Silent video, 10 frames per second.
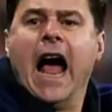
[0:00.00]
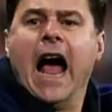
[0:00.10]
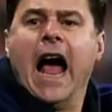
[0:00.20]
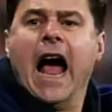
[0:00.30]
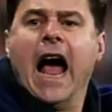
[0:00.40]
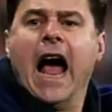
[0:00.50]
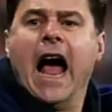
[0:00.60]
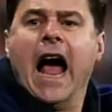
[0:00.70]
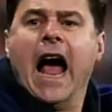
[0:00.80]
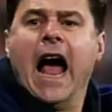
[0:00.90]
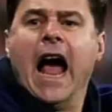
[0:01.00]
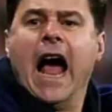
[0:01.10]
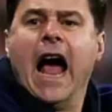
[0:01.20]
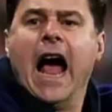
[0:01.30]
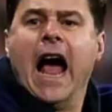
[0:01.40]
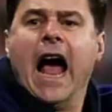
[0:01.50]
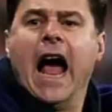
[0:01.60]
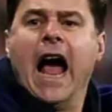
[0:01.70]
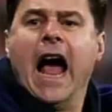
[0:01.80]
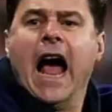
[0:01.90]

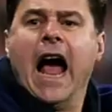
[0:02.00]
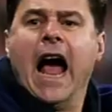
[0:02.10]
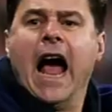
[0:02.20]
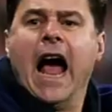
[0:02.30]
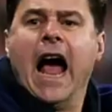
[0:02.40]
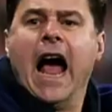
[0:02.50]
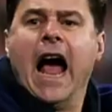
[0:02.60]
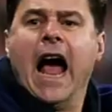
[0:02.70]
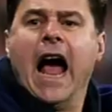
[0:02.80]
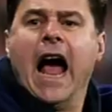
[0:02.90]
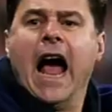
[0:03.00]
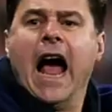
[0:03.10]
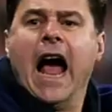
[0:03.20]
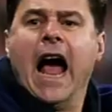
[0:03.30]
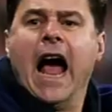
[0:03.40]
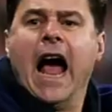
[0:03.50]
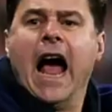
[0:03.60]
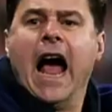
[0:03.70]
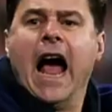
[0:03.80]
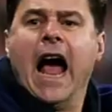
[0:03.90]

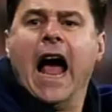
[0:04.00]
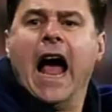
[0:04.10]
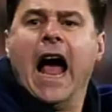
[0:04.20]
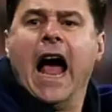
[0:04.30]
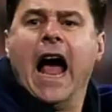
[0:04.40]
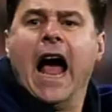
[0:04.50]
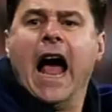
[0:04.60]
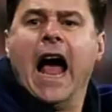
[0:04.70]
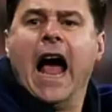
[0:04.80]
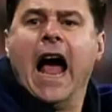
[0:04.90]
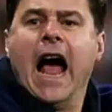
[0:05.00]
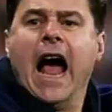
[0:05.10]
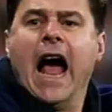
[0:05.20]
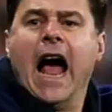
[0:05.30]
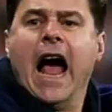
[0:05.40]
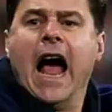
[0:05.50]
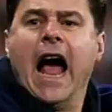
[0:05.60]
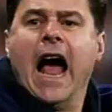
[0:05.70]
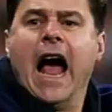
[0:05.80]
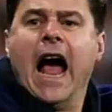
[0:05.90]

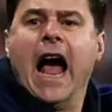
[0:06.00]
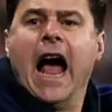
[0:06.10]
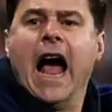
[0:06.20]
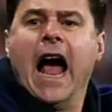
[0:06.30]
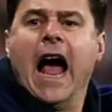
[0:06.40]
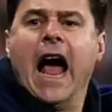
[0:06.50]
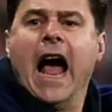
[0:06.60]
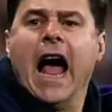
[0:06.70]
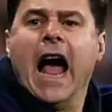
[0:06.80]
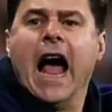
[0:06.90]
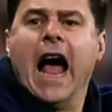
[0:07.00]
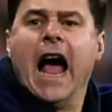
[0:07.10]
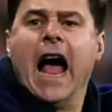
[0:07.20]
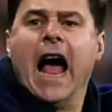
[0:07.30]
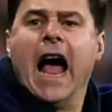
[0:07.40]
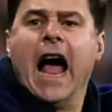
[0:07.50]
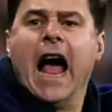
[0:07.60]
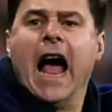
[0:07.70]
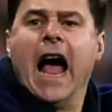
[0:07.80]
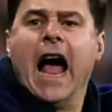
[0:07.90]
[no speech]